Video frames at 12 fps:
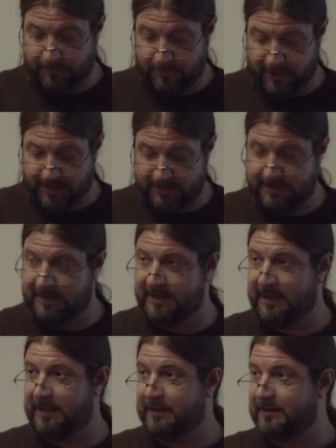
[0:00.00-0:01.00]
this
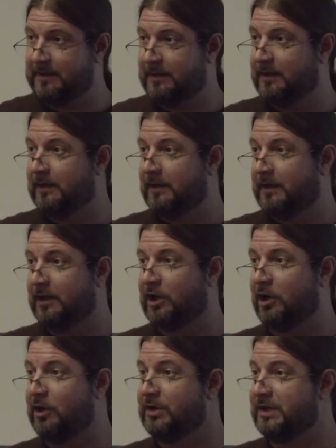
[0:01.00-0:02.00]
disease
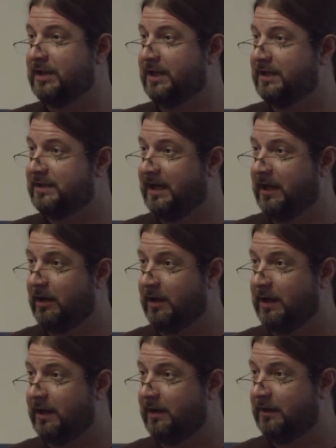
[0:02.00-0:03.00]
occurs in this
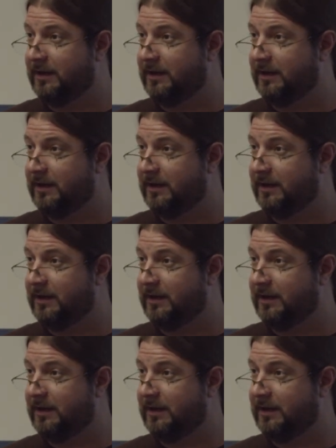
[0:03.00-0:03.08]
area,